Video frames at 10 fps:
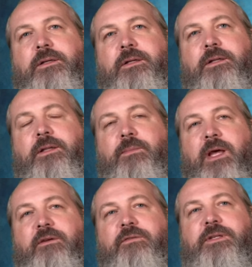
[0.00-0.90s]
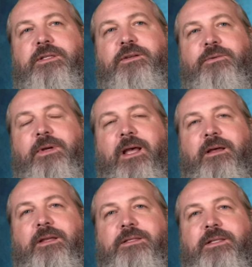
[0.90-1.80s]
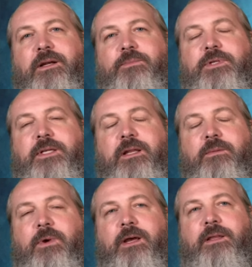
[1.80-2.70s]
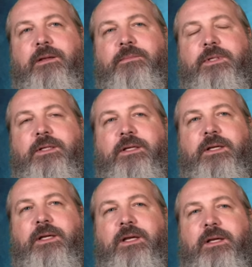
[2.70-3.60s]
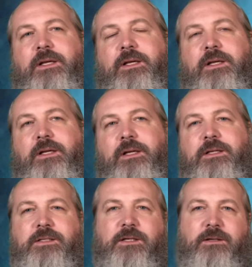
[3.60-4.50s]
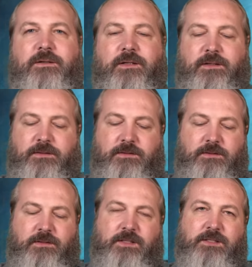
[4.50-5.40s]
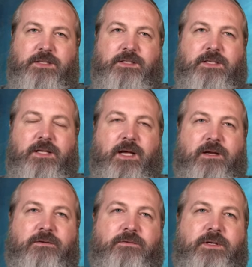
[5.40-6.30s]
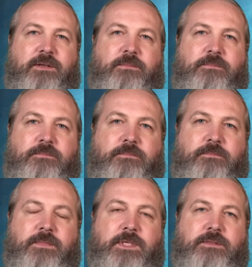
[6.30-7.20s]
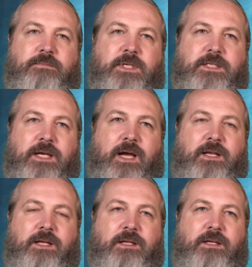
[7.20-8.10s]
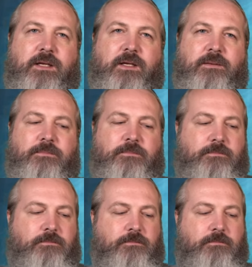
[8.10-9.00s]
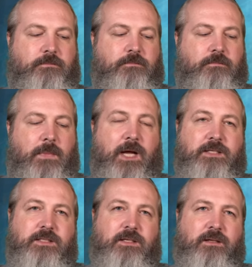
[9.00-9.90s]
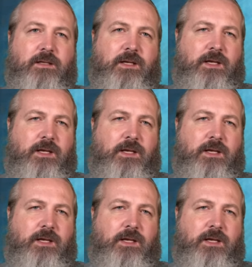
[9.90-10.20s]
the metaphysical realities that are presented by them. So there's just a lot of misguided hostility